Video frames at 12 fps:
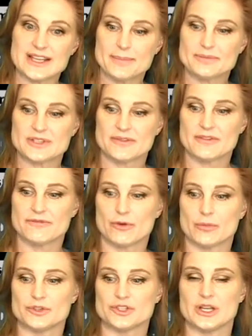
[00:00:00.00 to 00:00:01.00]
depths of the
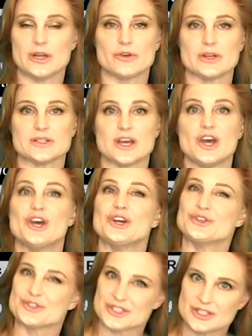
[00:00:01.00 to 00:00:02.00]
Forbush decrease,
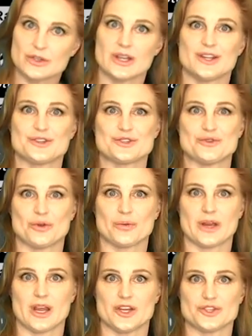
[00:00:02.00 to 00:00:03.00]
you're still getting the solar
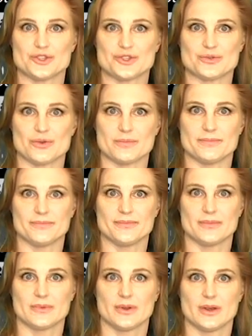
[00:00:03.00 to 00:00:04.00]
radiation storm.
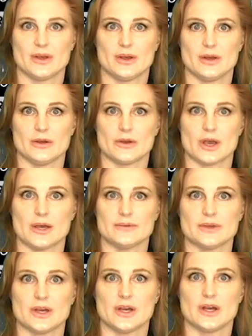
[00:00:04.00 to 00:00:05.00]
Okay?
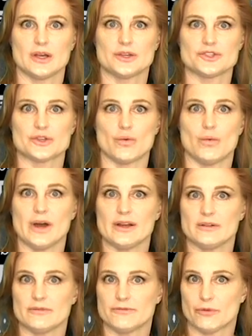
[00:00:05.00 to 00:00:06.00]
So
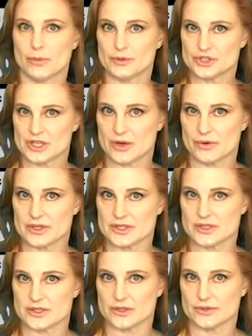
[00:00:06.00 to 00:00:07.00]
what Forbush
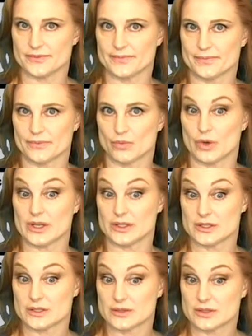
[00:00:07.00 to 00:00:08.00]
decreases do, what
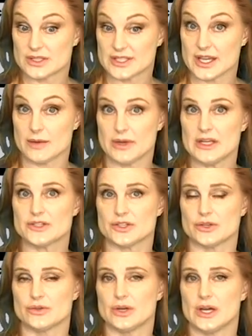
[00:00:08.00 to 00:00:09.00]
CMEs
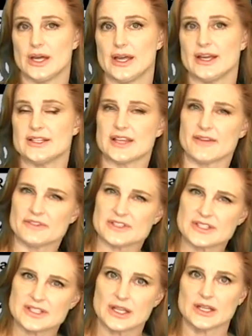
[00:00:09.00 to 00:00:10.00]
do, is they
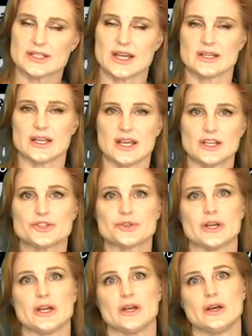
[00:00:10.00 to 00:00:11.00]
facilitate the
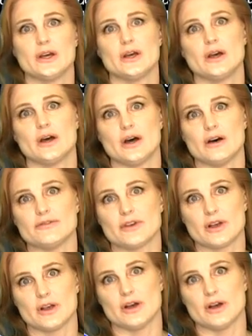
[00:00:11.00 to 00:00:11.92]
entry of